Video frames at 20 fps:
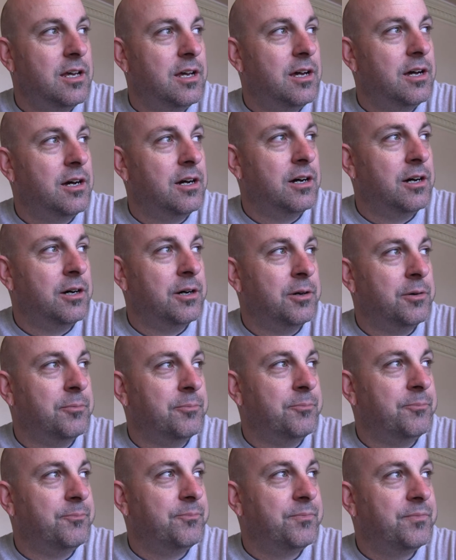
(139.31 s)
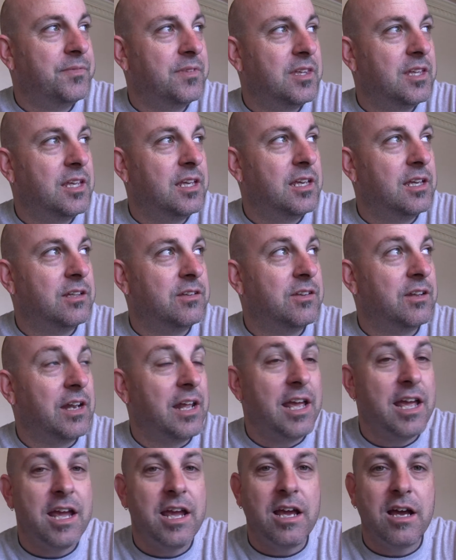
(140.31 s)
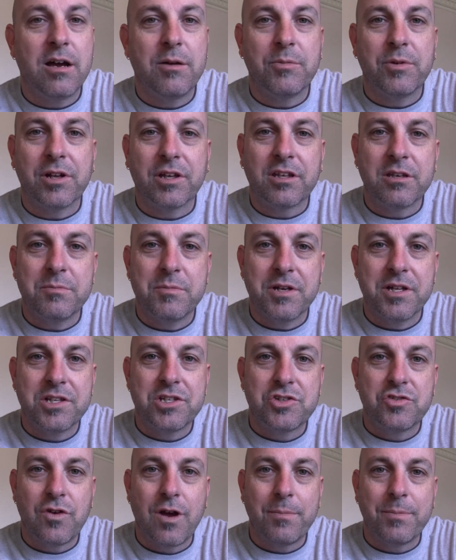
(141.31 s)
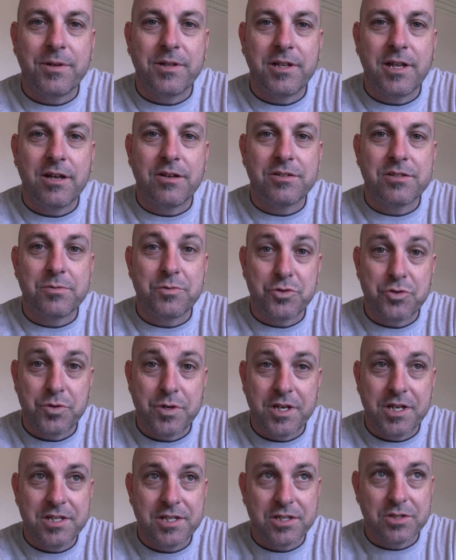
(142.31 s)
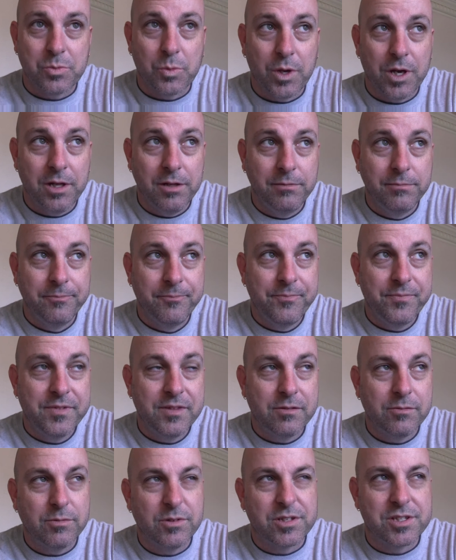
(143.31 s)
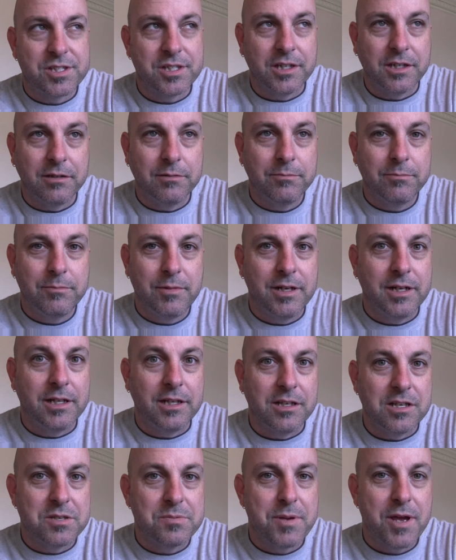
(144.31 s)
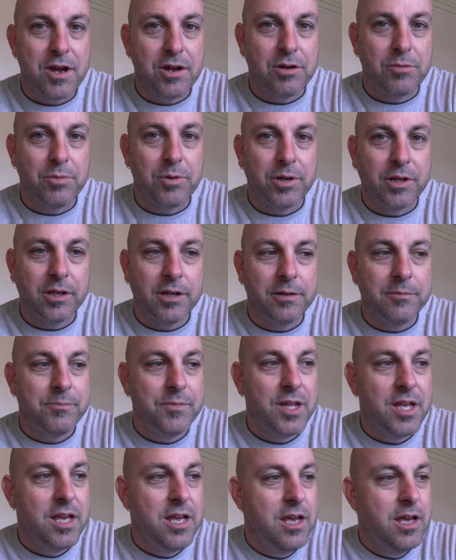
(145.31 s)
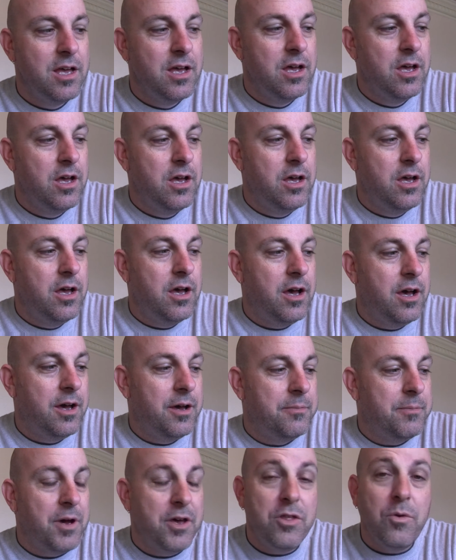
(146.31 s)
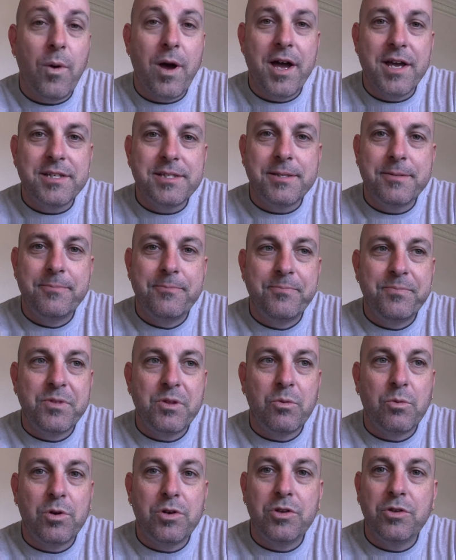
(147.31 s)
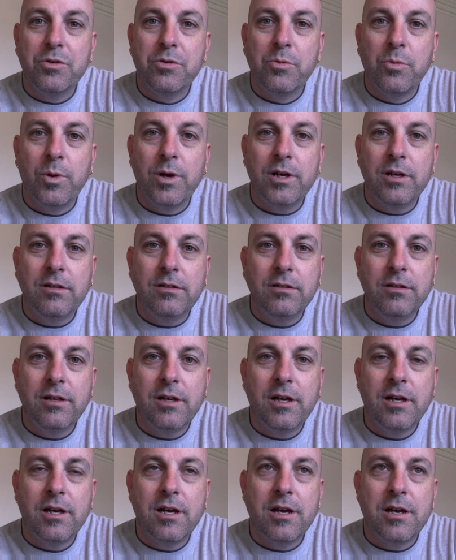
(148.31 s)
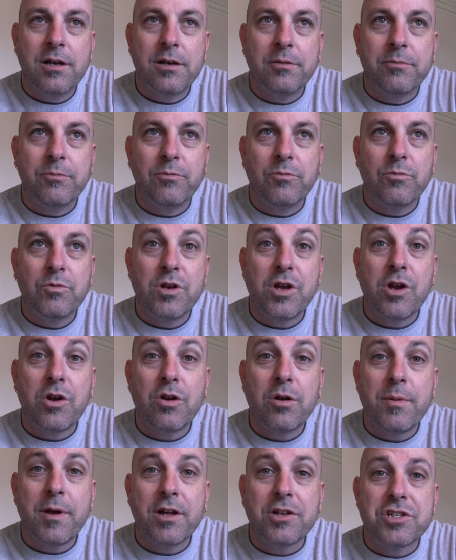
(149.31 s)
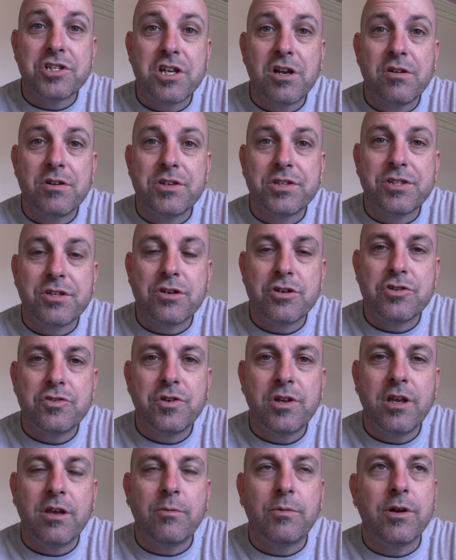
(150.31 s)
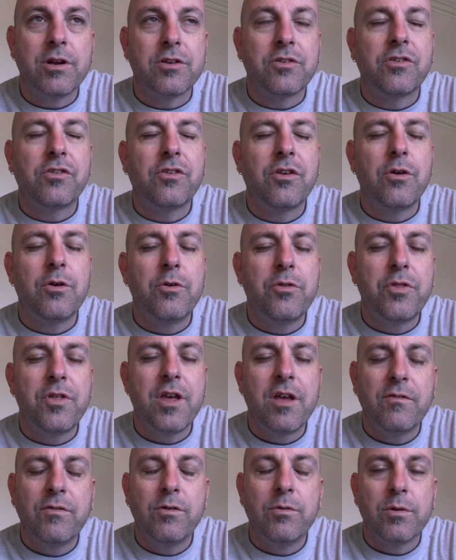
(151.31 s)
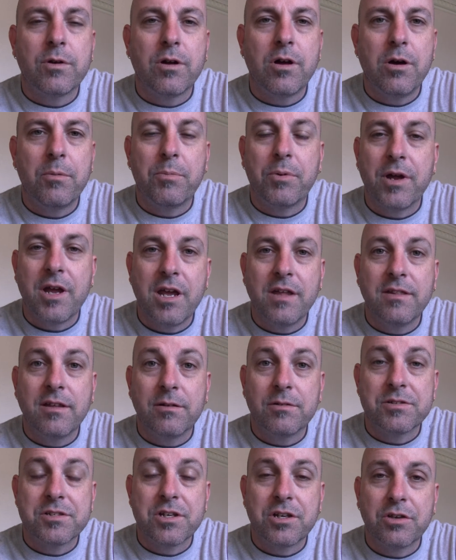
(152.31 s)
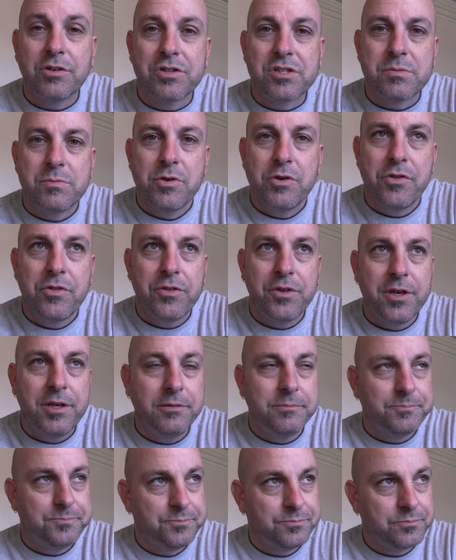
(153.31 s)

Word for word: Um, and today I'm going to commence dropping down some trees as well. We'll see. My knee is pounding pretty good. Um, otherwise, we're doing well. Um, we heard about Sherry's surgery, and we are so thankful. We are all praying that it was going to go smoothly.